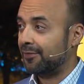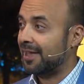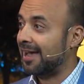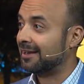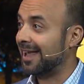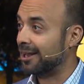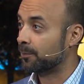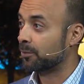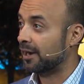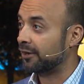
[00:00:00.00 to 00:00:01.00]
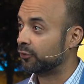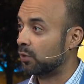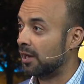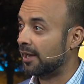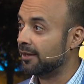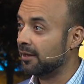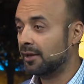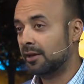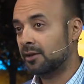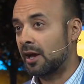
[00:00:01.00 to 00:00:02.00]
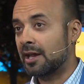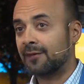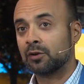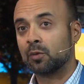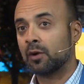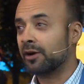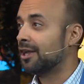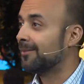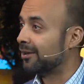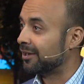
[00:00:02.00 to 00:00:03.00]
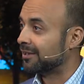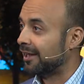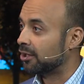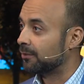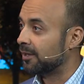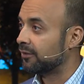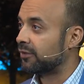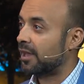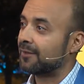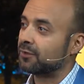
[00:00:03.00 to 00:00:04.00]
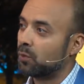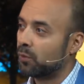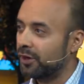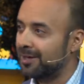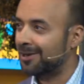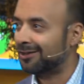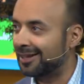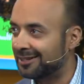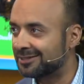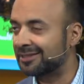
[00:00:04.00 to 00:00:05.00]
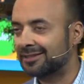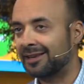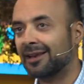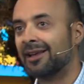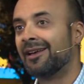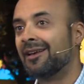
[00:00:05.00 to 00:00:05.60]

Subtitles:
that enterprise-wide, not have to worry about entitlements, not have to worry about licensing,